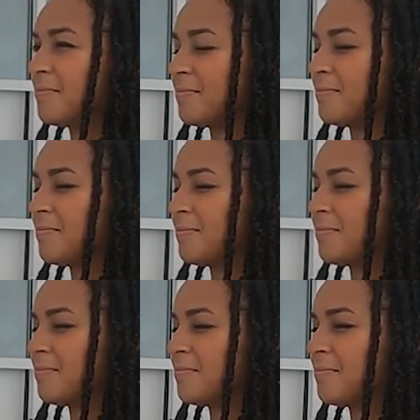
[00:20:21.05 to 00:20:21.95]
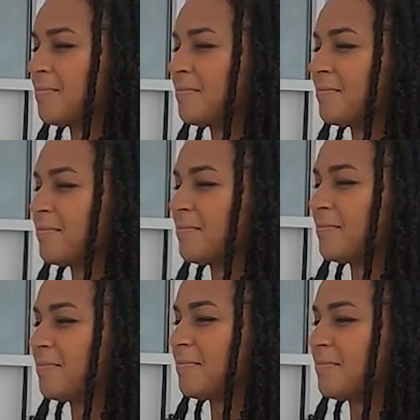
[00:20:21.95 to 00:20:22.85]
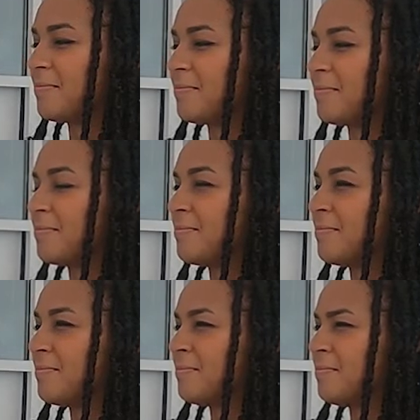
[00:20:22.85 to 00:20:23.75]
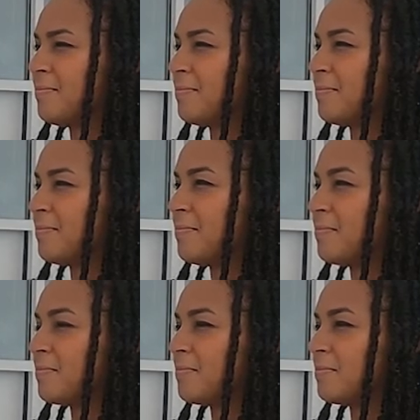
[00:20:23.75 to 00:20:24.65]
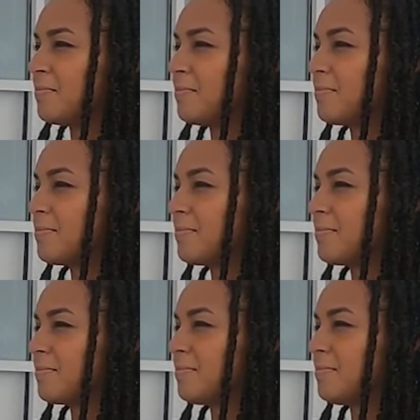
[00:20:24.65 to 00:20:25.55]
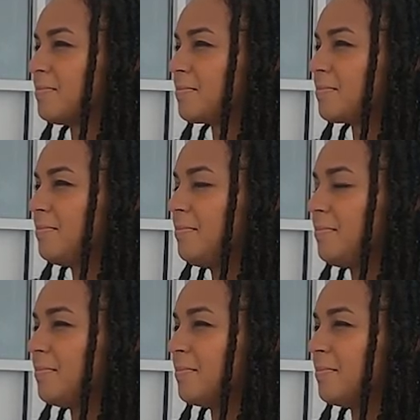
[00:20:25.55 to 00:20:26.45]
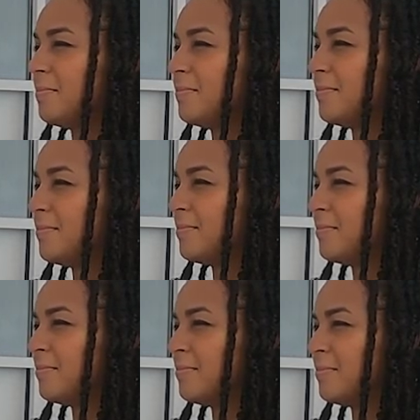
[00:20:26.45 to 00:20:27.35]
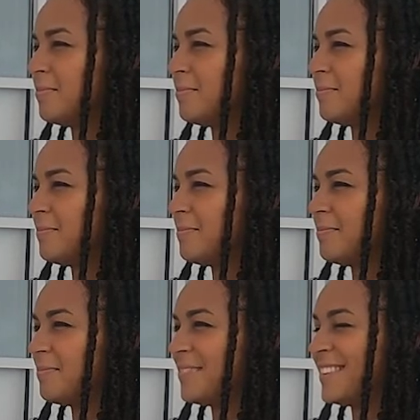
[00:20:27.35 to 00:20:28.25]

(silent)